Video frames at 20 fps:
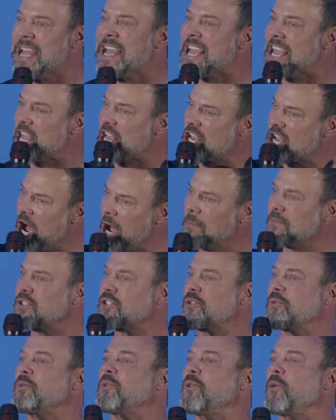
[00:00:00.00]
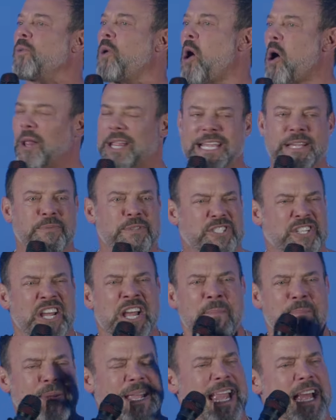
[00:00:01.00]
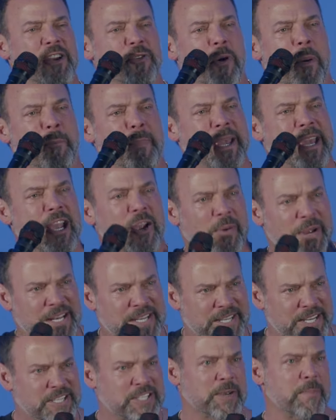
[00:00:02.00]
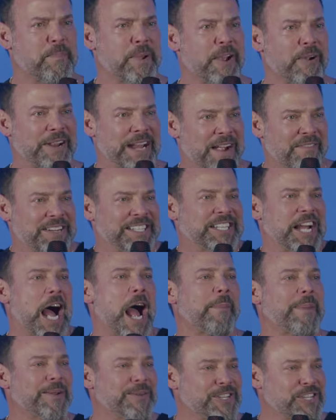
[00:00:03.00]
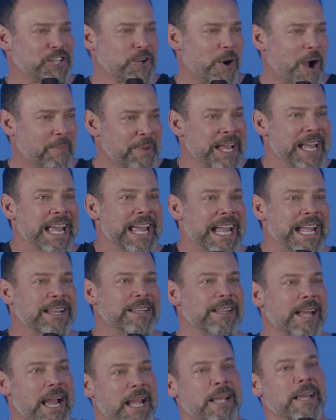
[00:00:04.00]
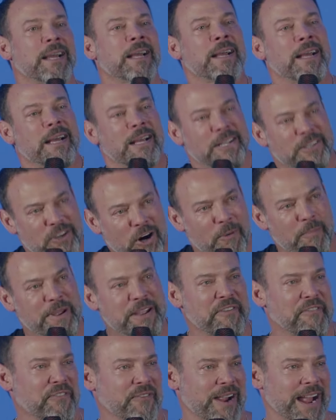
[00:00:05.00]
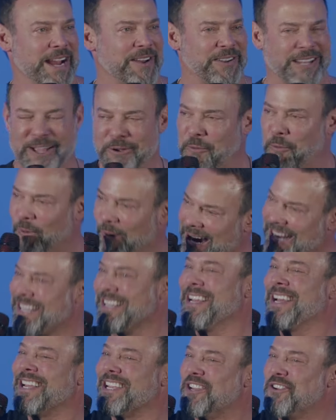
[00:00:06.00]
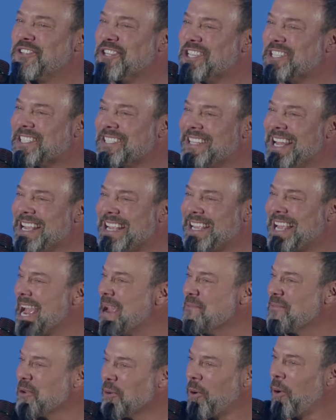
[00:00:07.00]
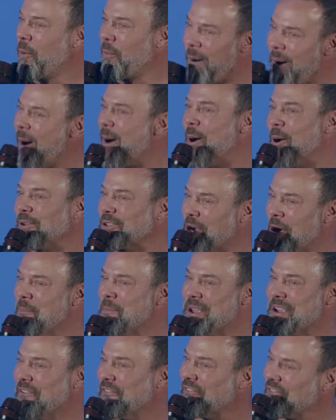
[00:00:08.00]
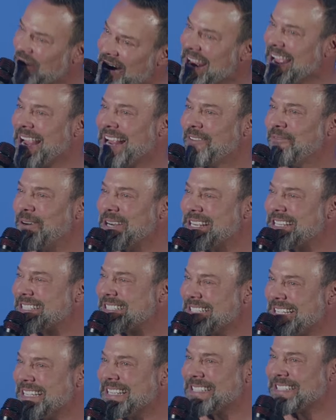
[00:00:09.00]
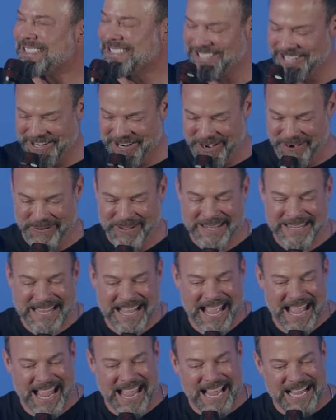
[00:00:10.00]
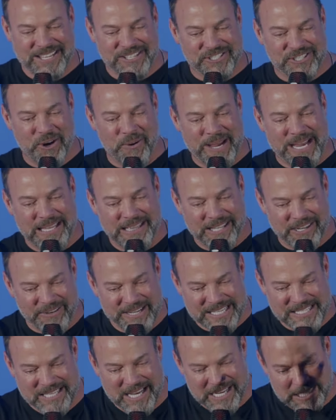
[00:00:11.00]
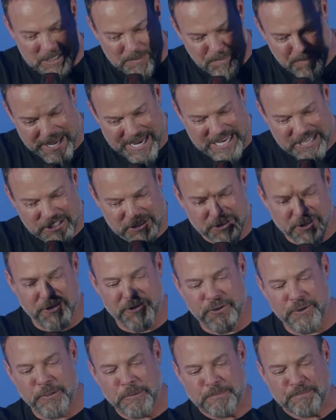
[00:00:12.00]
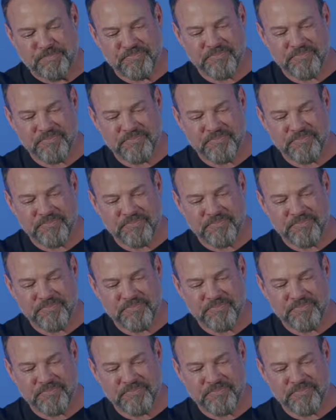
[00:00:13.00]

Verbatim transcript: He comes through the wall. He was began to appear and disappear. And every time he would show up, he'd like, "Don't be afraid." You're like, "What? You just like came through a wall? Don't be afraid. What is this?" You know. And so he literally says, "Peace to you."